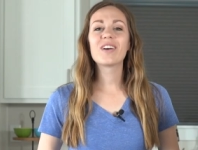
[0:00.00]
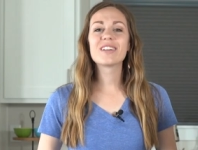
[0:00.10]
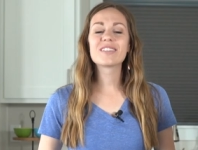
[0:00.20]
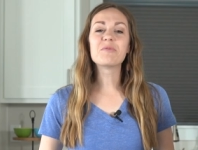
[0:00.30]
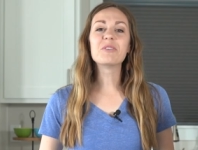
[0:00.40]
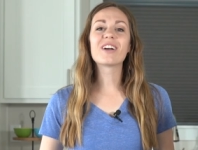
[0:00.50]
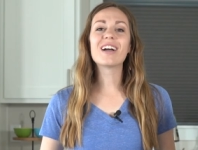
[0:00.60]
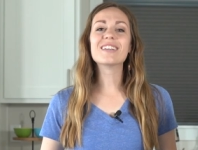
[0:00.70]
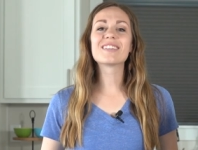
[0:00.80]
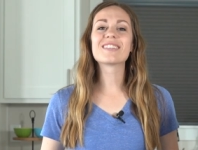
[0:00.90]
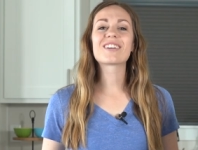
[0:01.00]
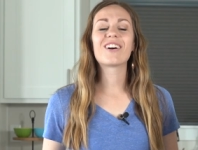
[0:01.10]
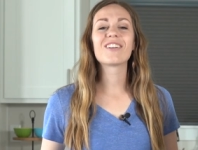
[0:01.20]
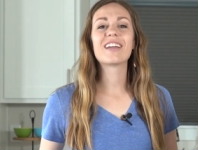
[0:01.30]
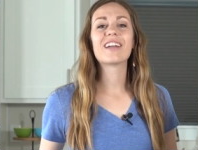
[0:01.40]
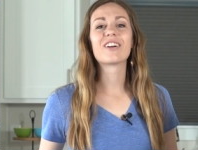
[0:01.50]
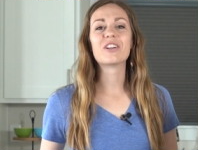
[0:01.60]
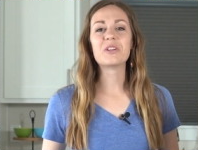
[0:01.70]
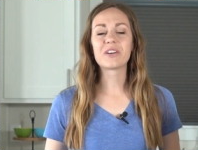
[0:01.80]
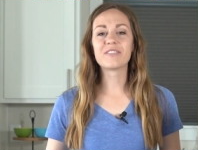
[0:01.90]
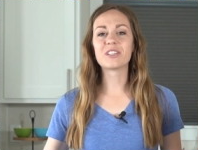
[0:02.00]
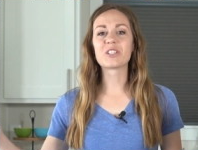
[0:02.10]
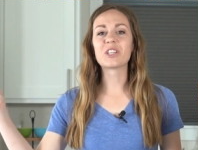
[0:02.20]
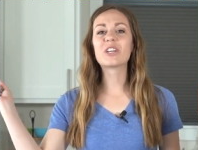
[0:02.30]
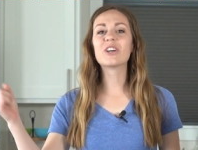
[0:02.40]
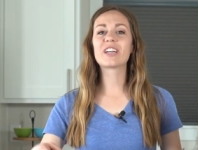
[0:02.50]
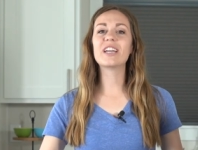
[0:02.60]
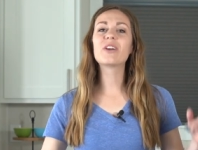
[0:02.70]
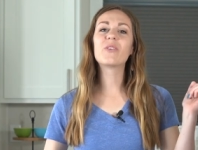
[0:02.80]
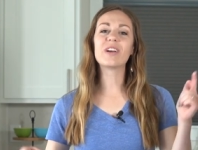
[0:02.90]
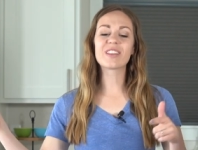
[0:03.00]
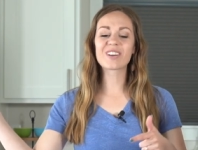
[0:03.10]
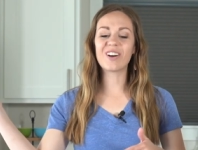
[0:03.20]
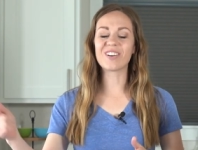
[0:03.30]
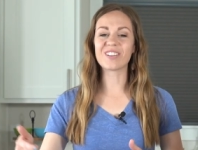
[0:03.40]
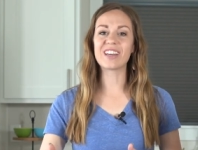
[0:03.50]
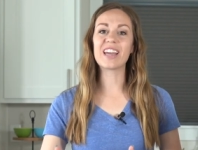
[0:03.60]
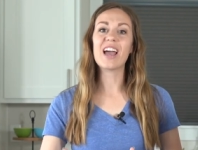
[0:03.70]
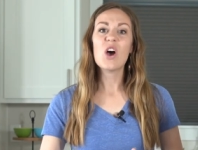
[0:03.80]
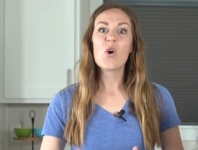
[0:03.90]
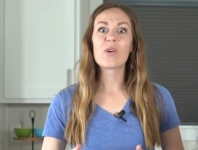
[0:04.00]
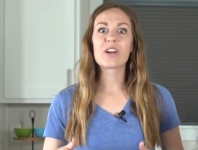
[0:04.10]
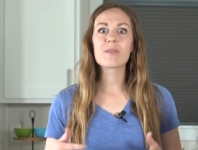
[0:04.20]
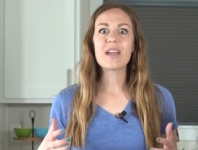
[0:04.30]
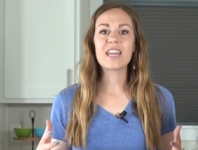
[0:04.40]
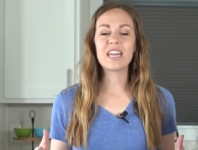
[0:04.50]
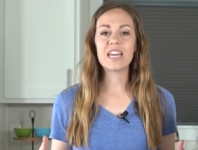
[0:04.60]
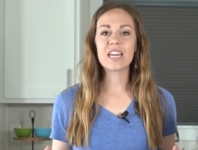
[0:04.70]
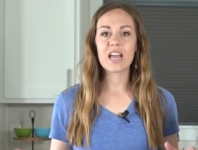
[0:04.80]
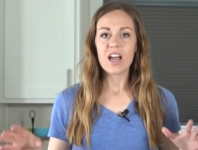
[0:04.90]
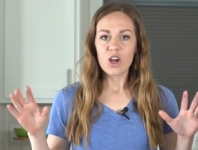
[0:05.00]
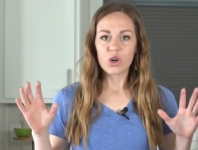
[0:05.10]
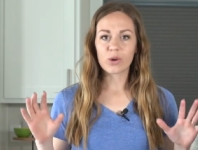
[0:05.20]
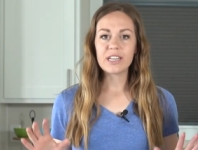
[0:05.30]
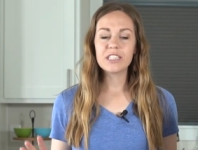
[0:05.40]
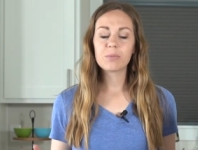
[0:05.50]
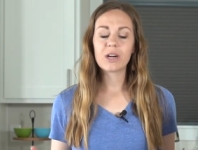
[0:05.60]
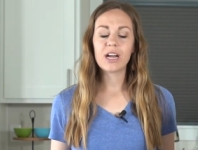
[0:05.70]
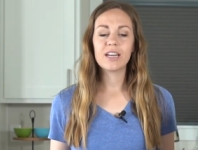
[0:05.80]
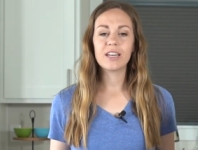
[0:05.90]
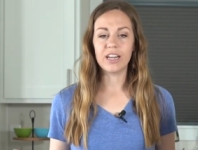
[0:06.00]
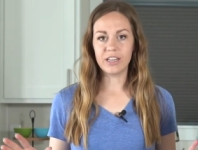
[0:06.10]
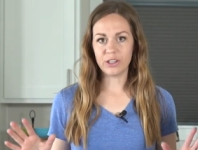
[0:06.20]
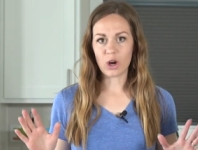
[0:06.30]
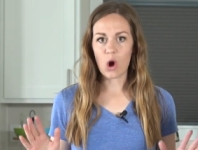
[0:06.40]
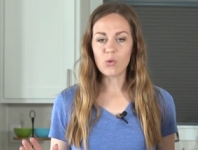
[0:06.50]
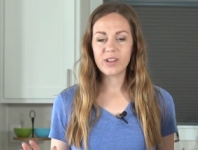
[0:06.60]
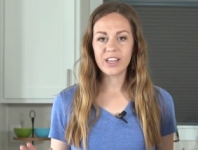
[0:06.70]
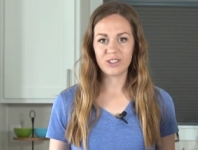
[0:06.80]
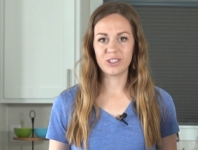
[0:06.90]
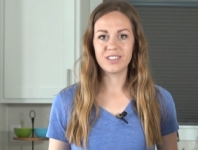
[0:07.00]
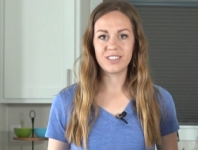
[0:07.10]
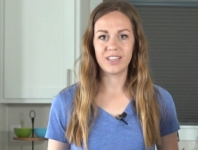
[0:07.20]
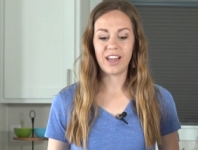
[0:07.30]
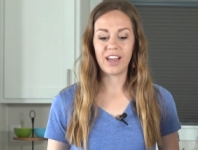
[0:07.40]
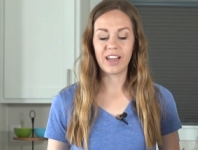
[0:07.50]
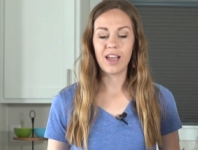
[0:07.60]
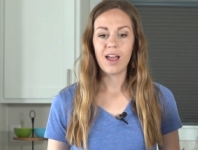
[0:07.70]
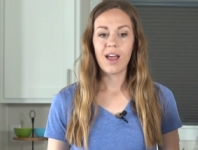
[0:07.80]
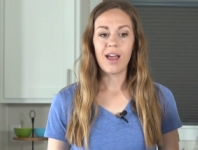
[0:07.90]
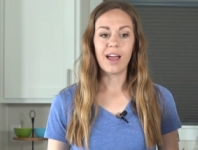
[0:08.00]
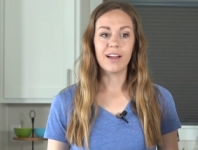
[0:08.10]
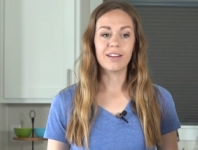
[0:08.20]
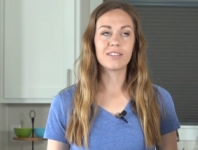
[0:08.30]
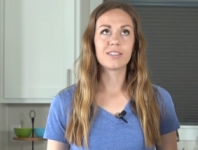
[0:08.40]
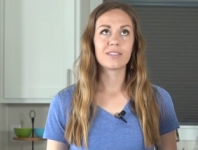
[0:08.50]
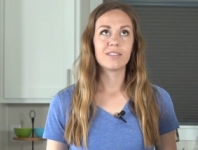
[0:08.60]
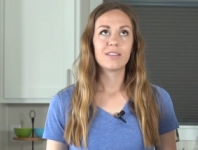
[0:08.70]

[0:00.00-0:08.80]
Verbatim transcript: What is up, you guys? It is Karli here, and you are officially cooking with Karli. We are making crazy bread in your own kitchen today, and